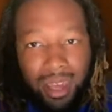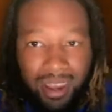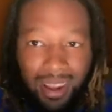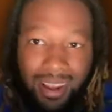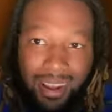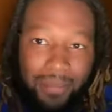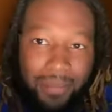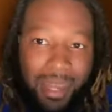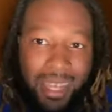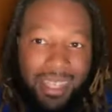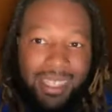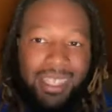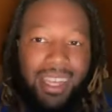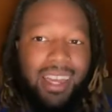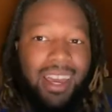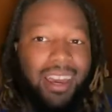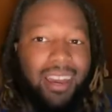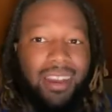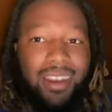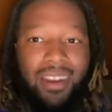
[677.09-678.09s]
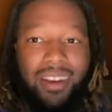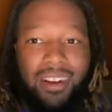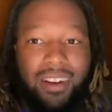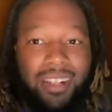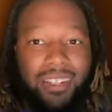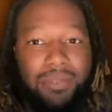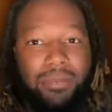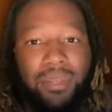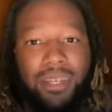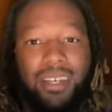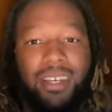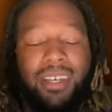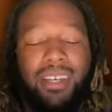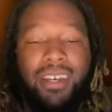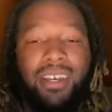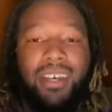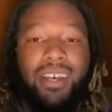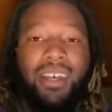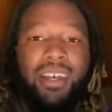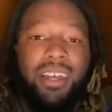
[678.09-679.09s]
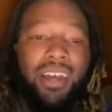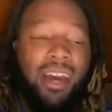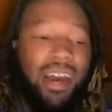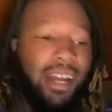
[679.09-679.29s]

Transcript: I mean, say 8 years, but I